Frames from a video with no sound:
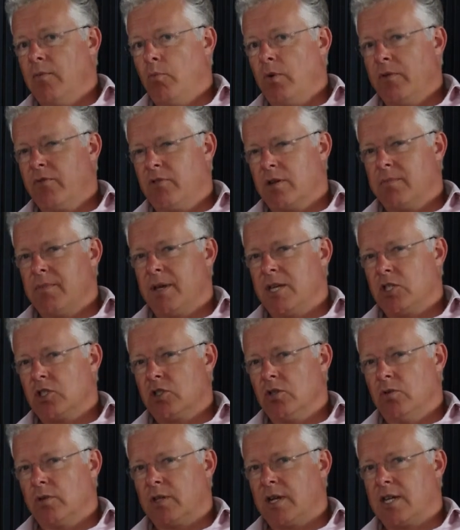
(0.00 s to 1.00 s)
We've got to make
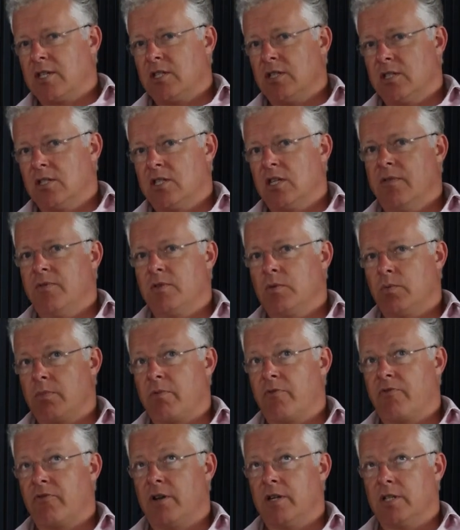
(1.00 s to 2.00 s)
sure that actually the service we
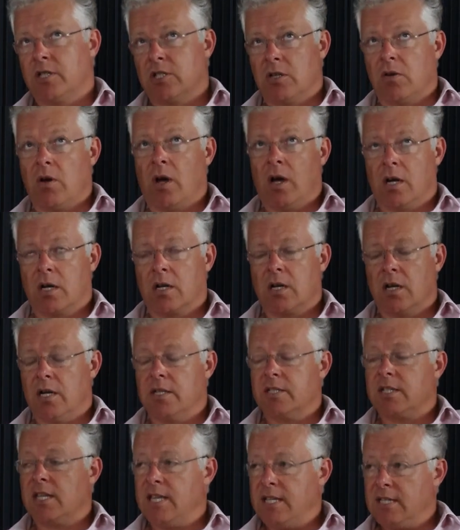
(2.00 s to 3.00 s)
provide to our
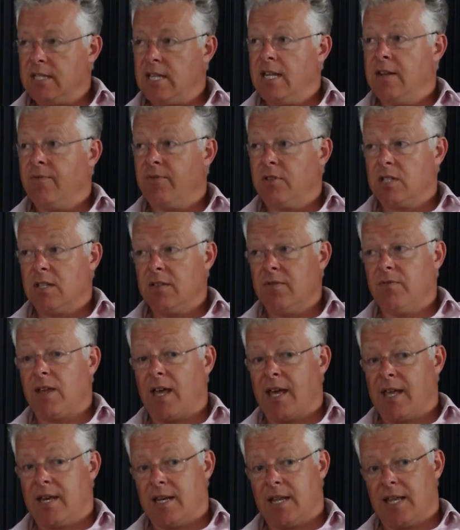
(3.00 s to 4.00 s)
clients is innovative
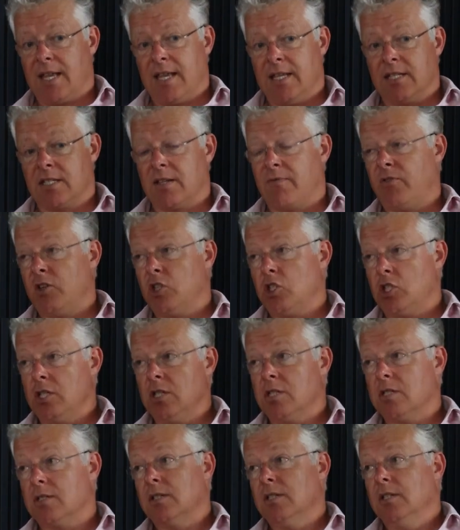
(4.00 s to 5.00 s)
and is
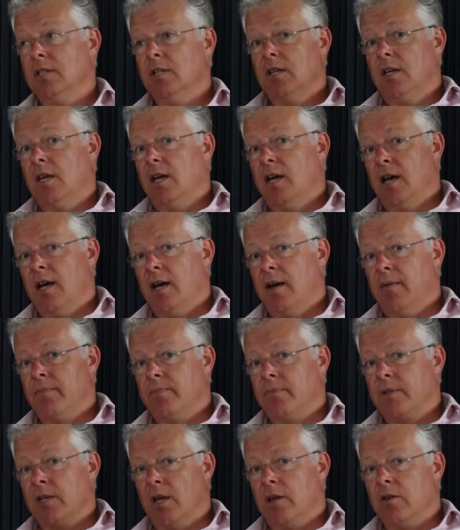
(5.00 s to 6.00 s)
efficient.
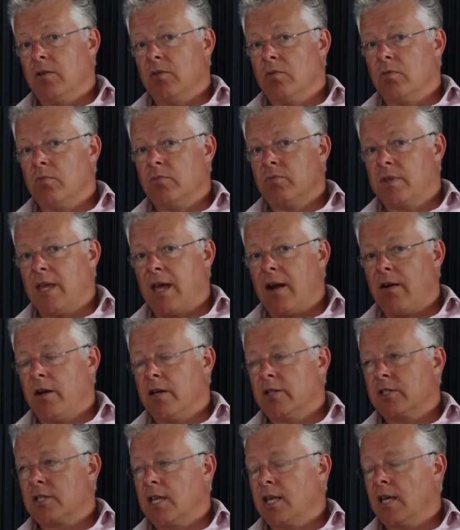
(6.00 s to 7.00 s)
They're
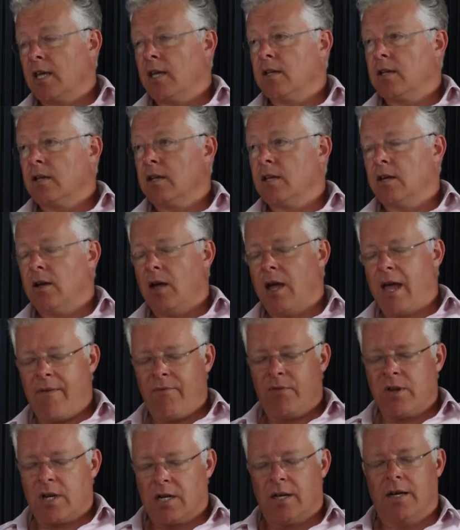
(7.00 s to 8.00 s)
asking,
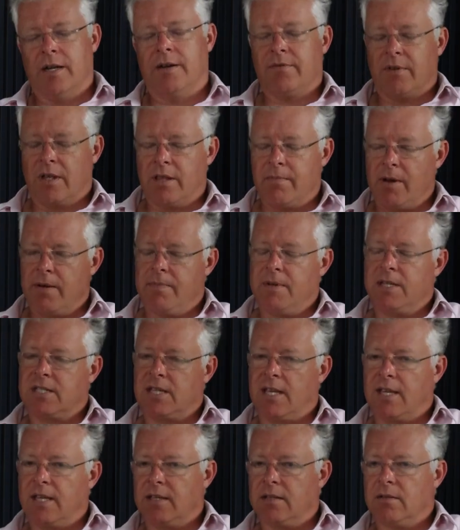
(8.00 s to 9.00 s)
every client at the moment
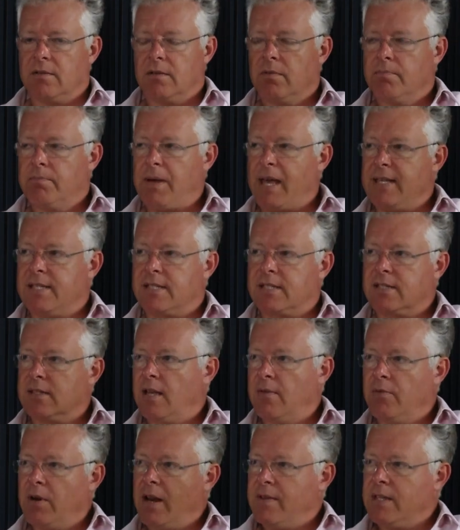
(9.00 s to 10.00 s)
is saying,
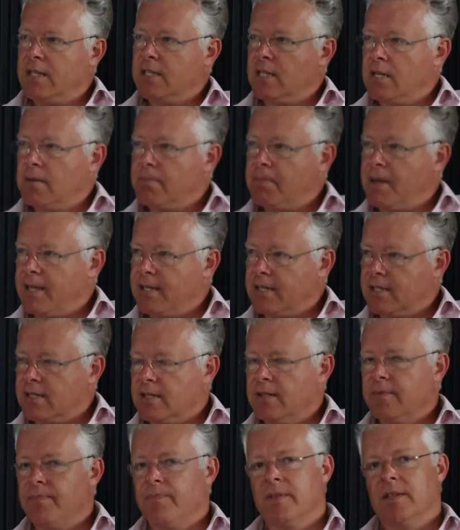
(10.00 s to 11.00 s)
pace. I want everything done at
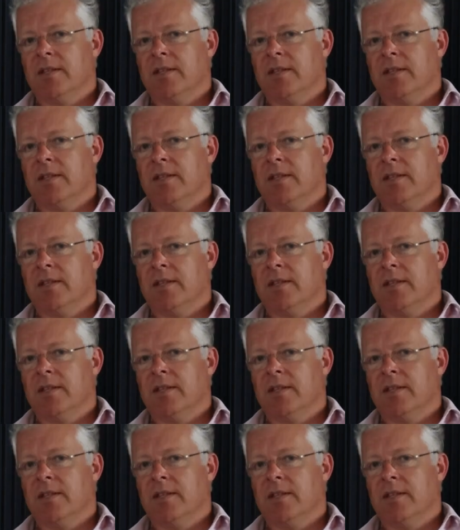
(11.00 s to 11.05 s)
pace.